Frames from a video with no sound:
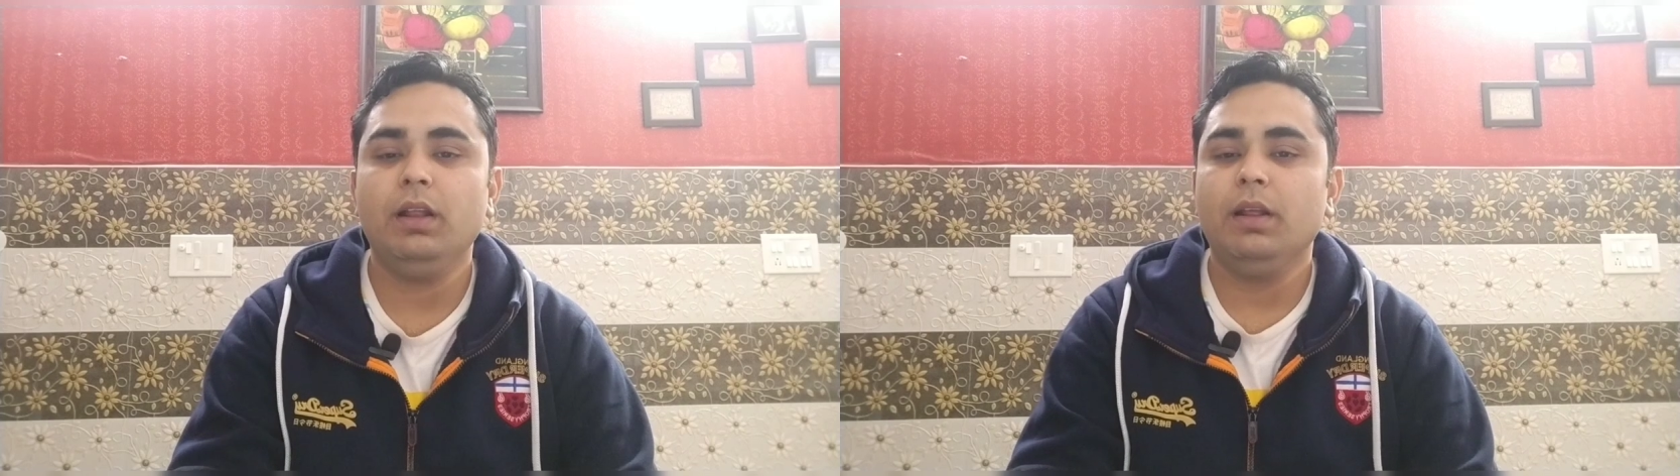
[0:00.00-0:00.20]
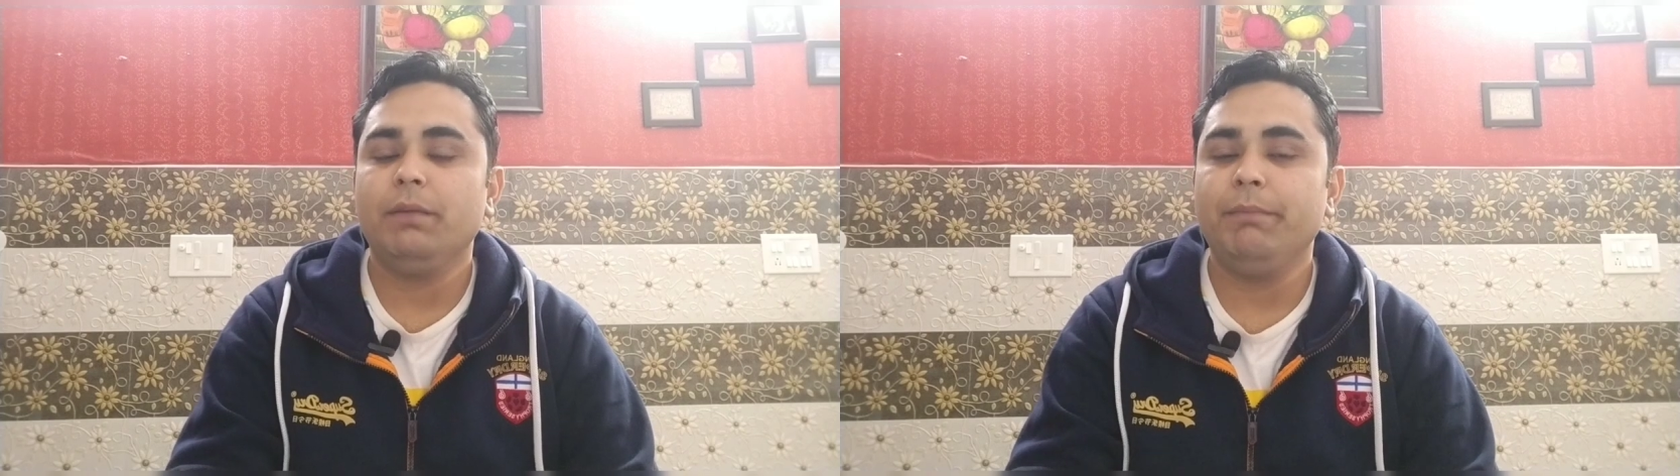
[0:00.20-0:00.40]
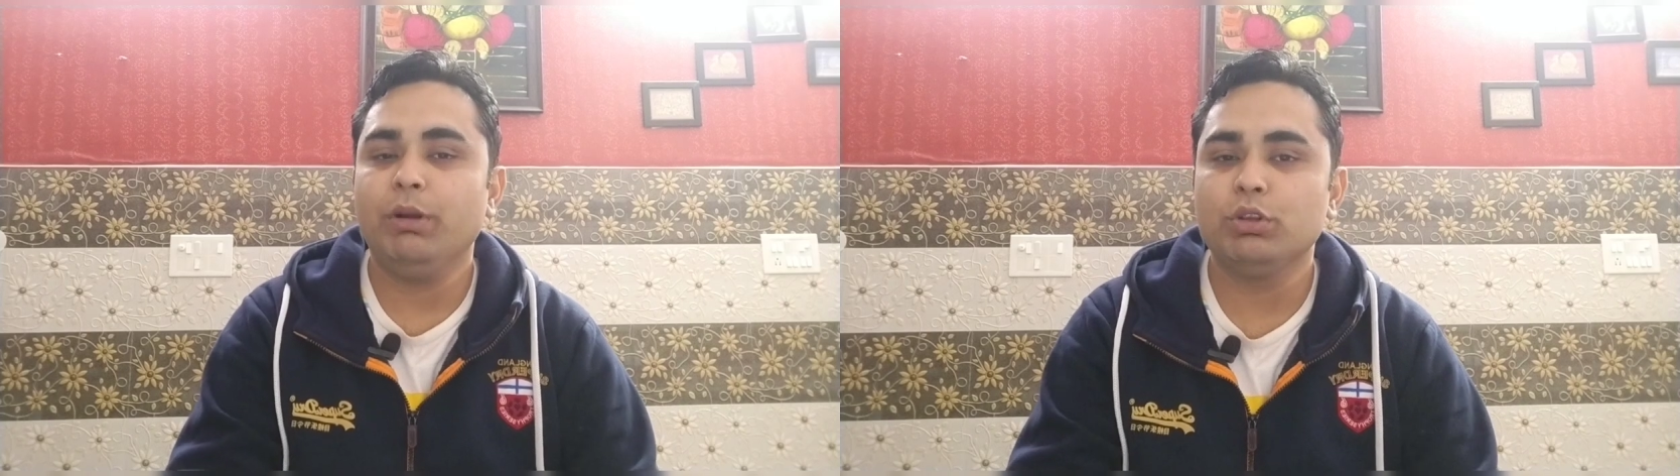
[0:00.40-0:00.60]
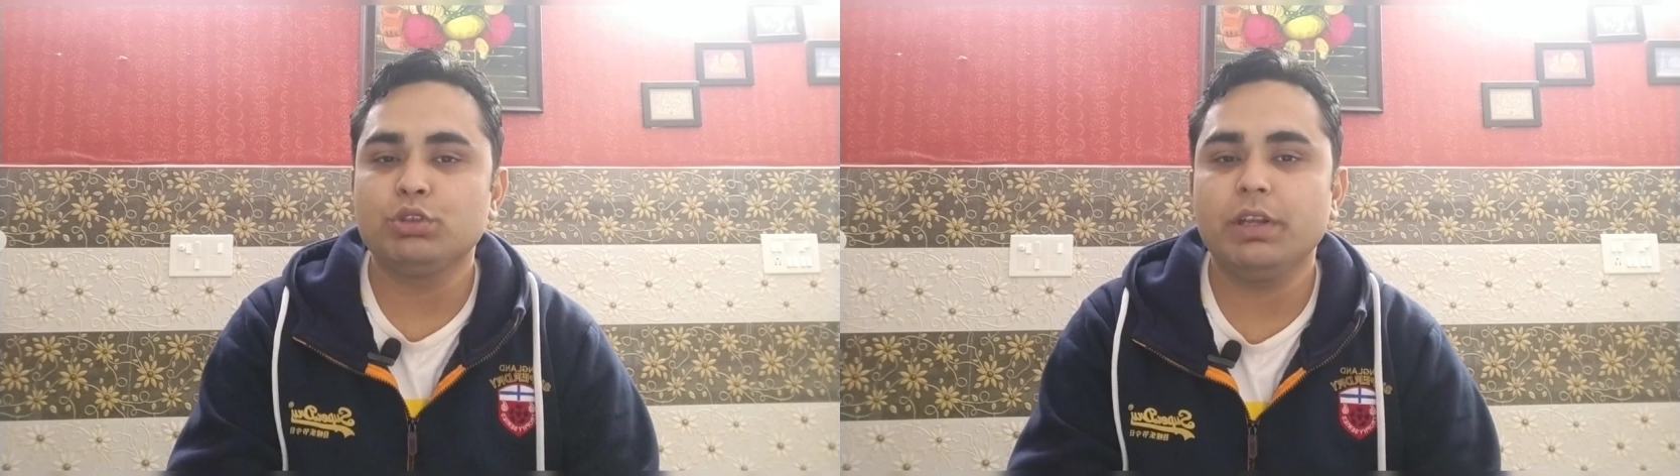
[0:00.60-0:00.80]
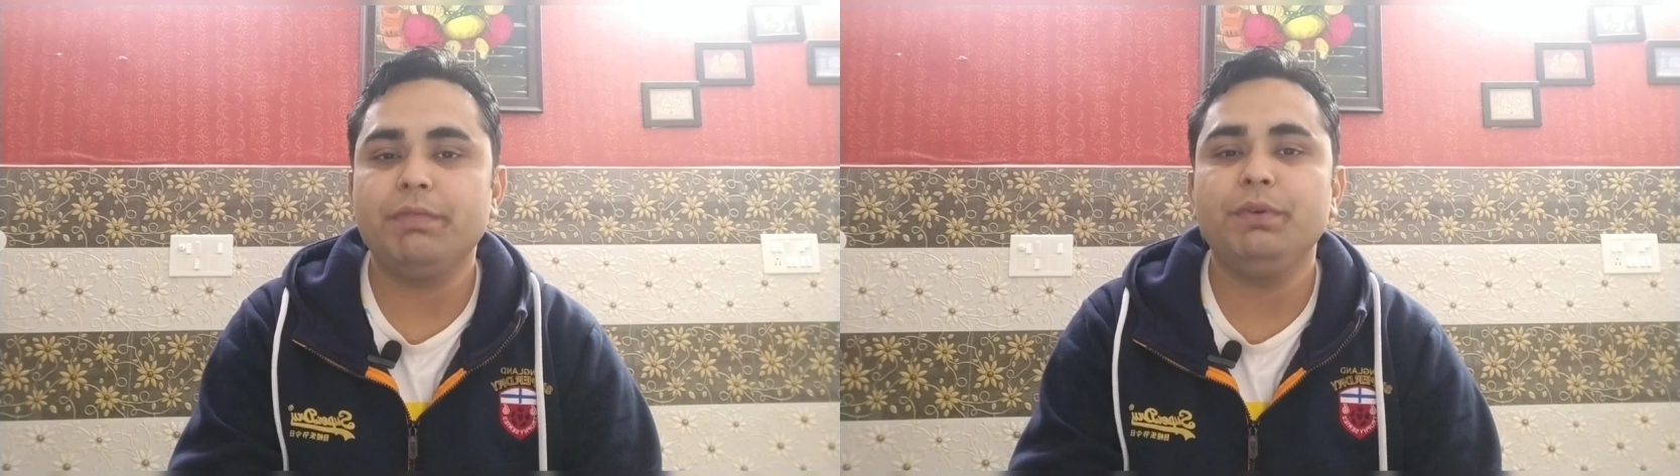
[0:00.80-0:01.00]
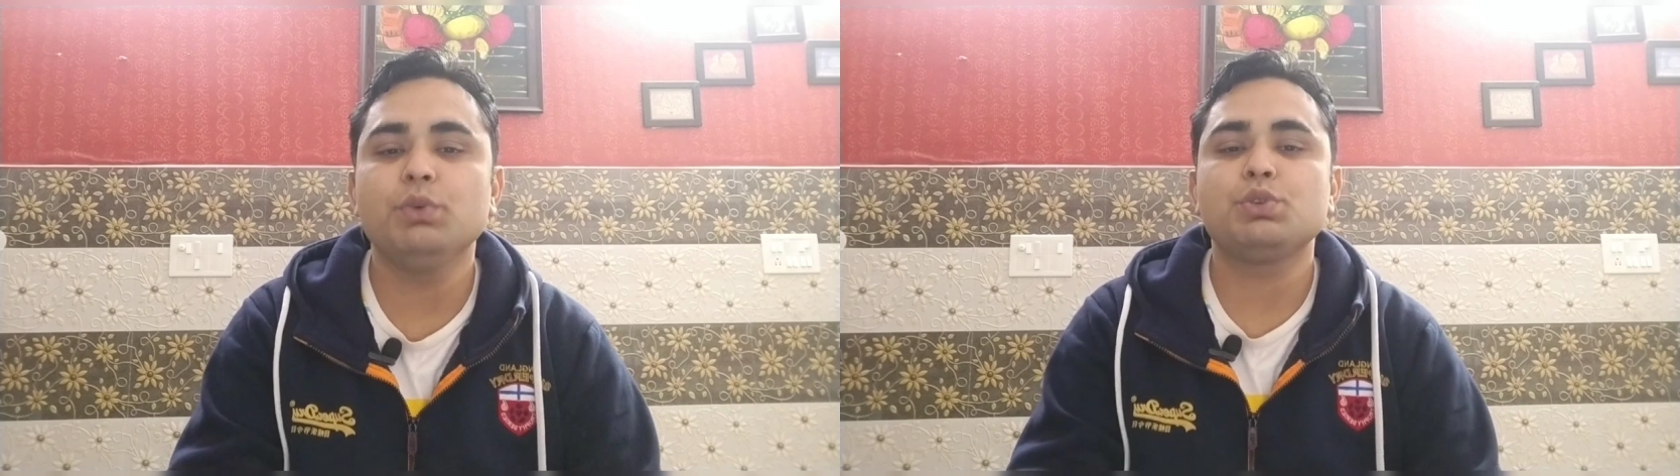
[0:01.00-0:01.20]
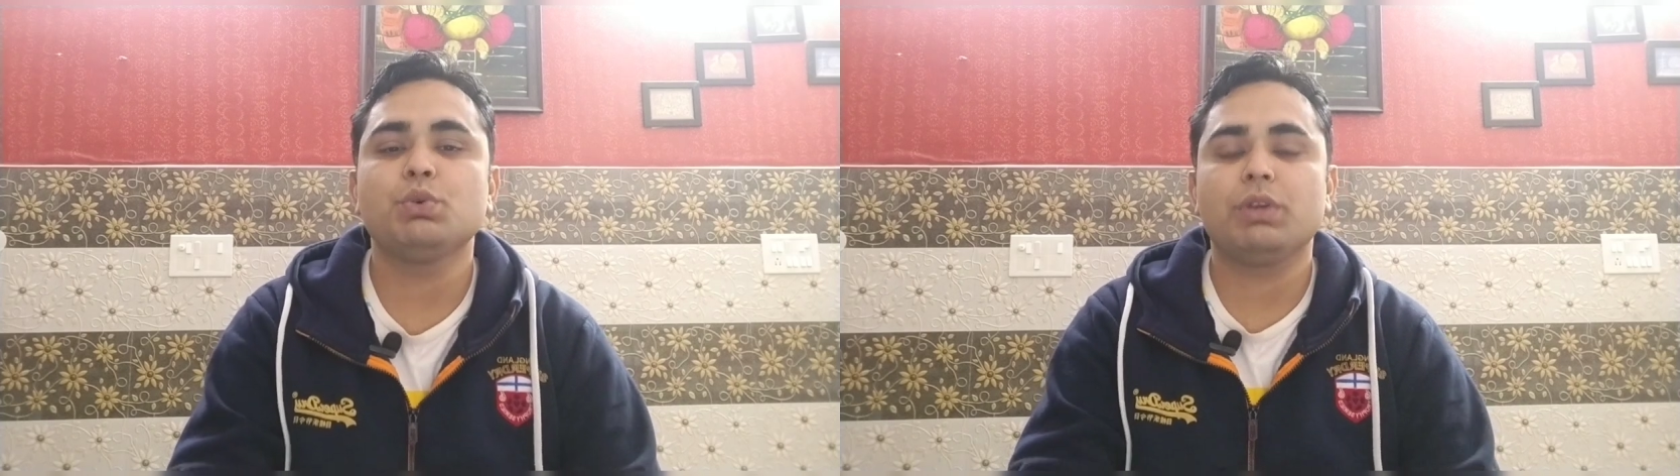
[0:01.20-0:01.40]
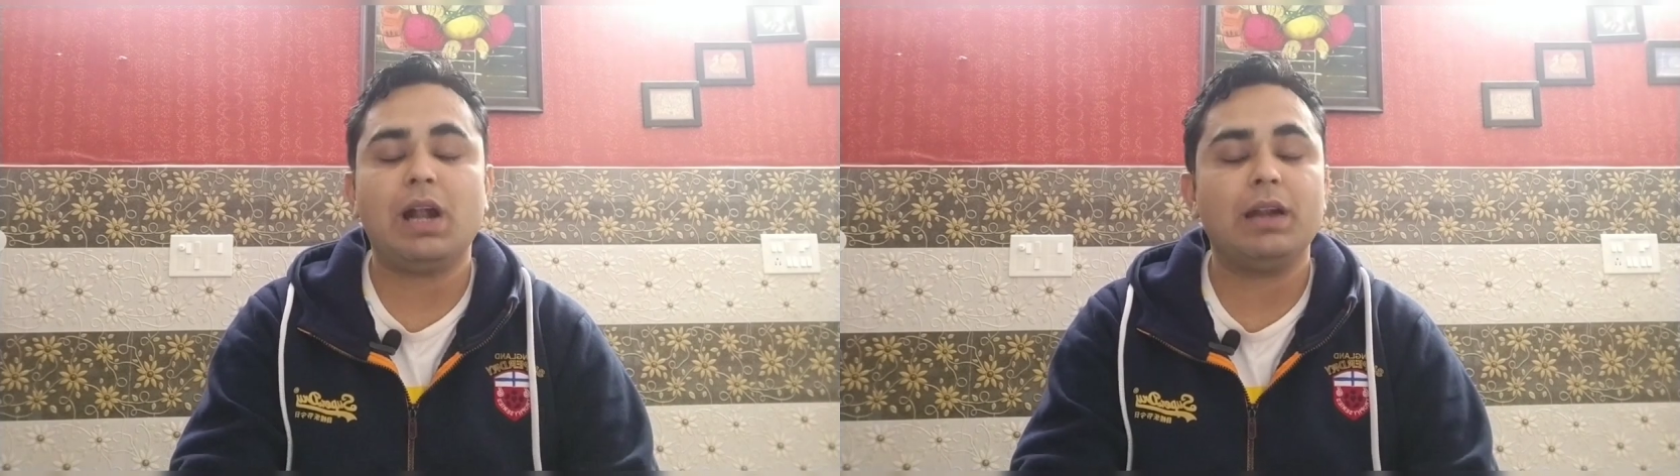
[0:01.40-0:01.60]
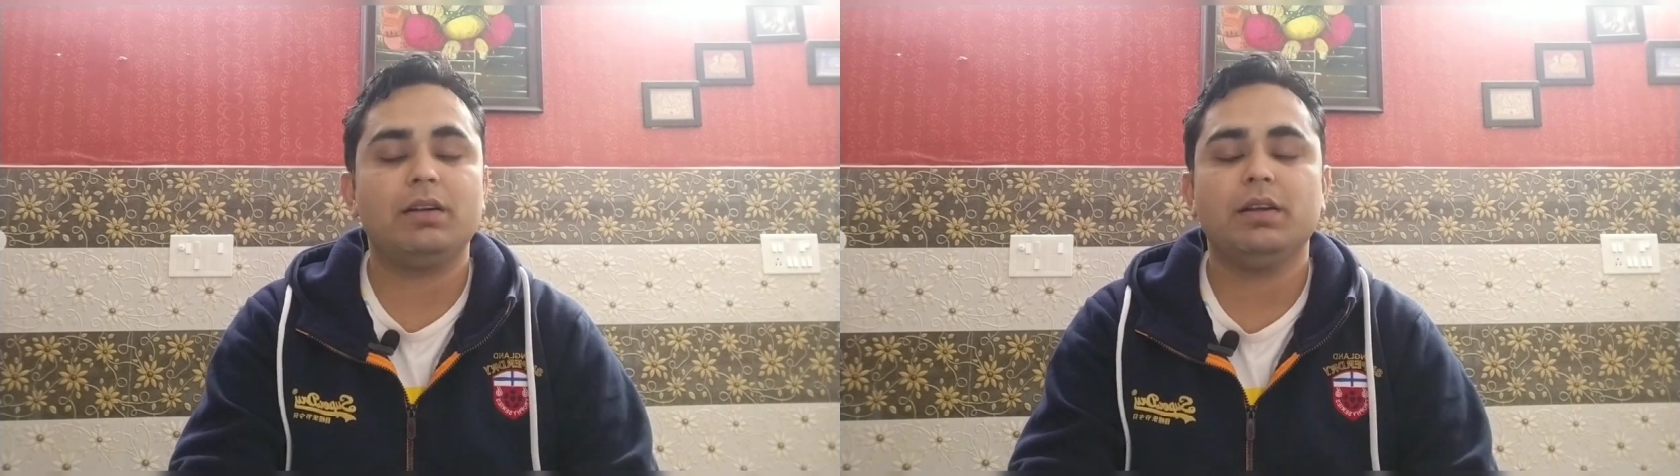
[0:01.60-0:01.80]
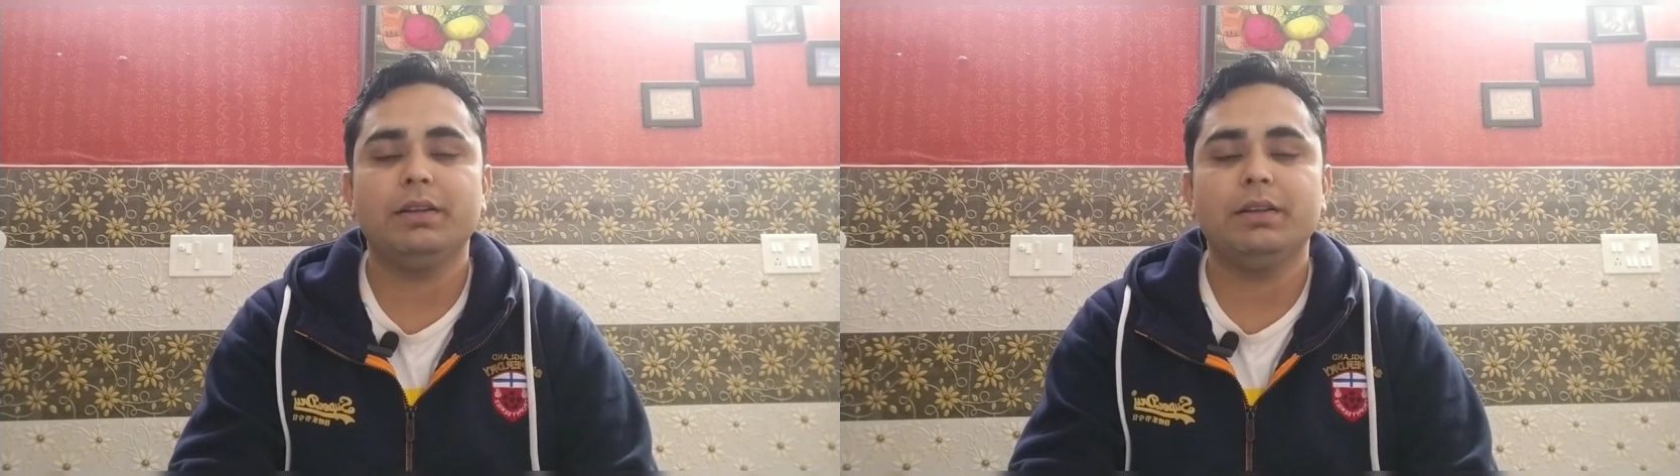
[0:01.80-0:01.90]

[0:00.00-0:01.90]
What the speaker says: may also refuse to grant